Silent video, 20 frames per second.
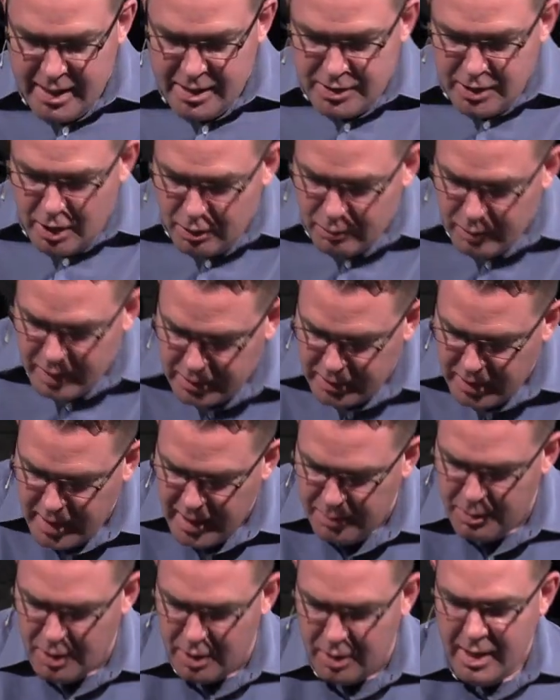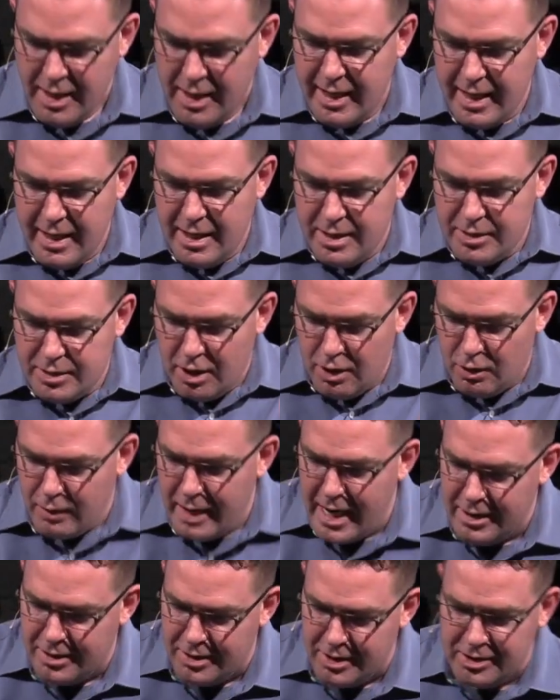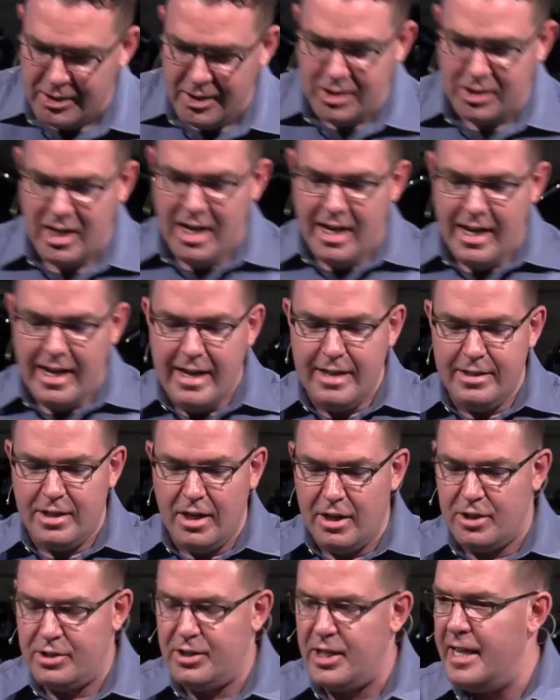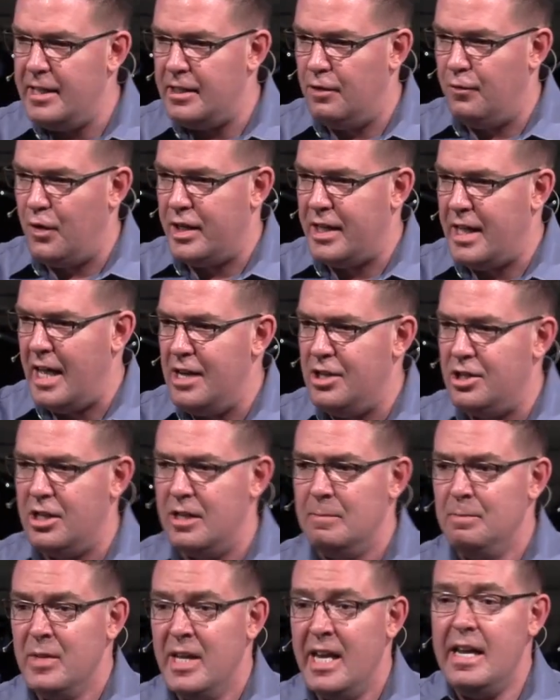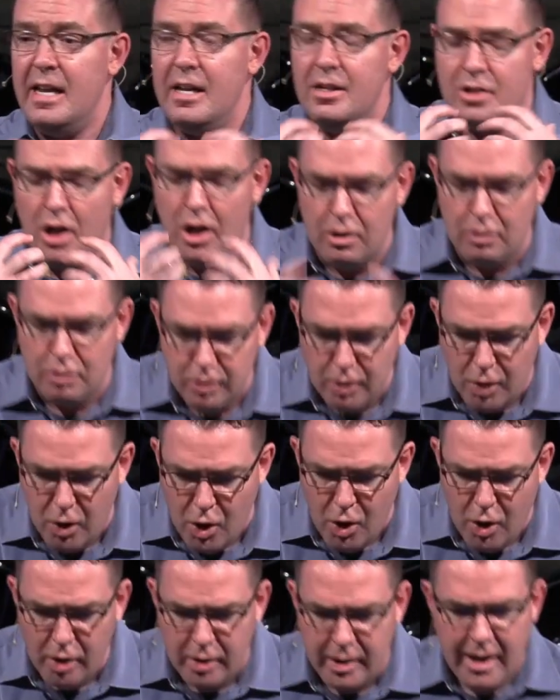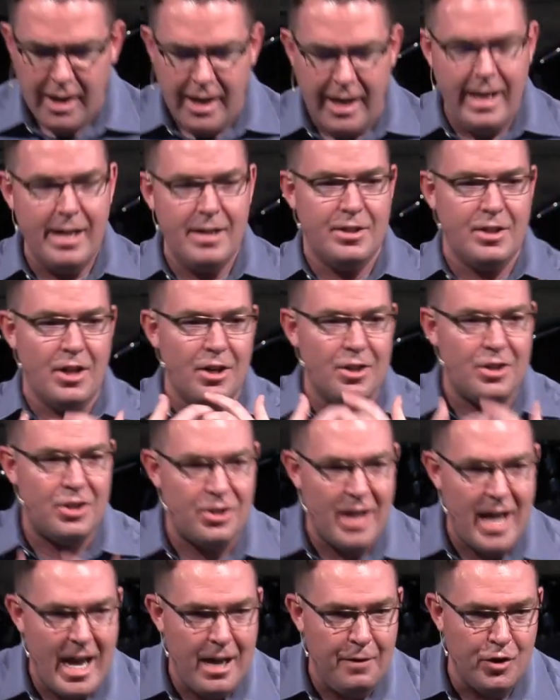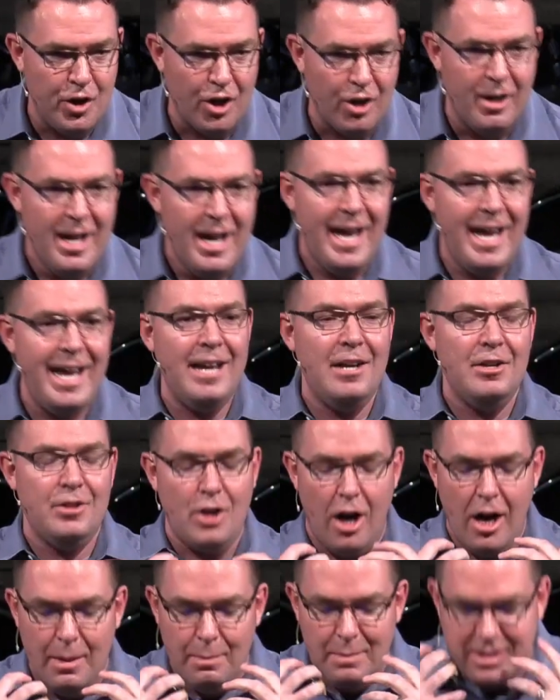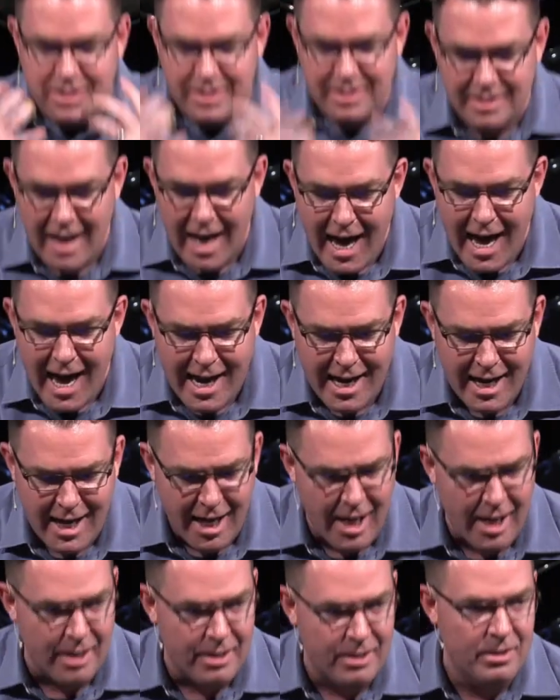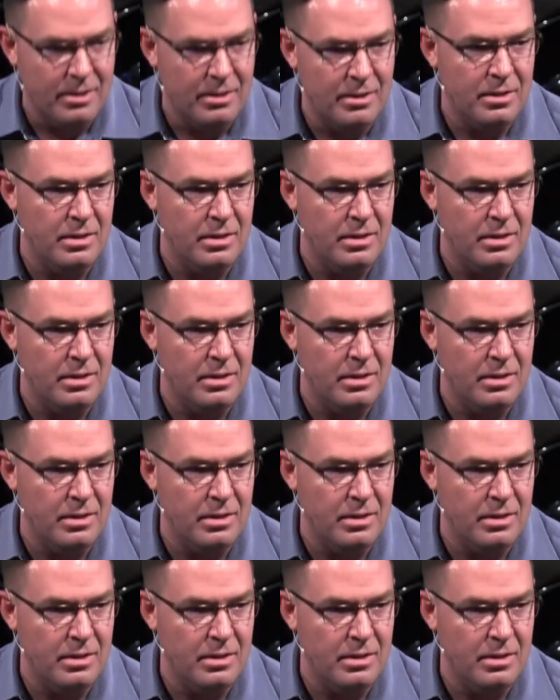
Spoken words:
He is our Redeemer. He is our righteousness. He is our sanctification. He is our Lord. He is our Savior. He is our Messiah.